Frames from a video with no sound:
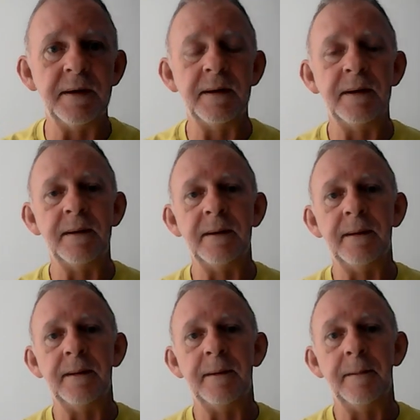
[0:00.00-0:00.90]

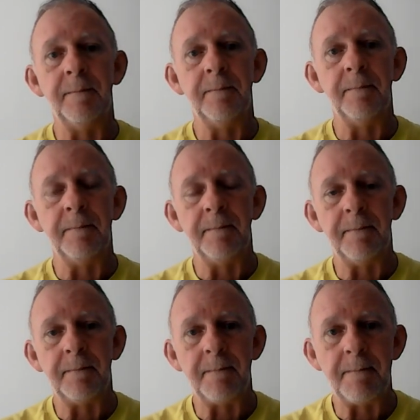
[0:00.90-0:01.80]

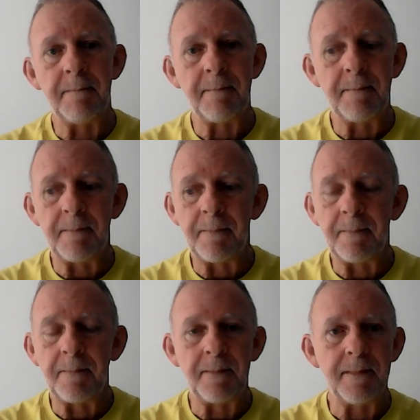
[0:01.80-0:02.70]

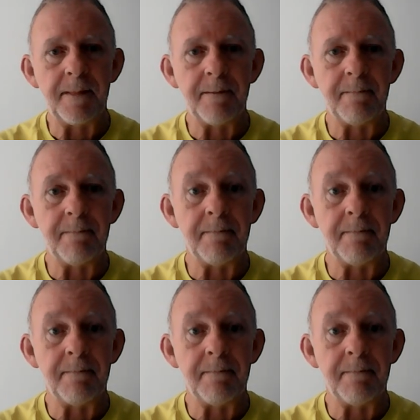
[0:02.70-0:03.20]
Nothing is said.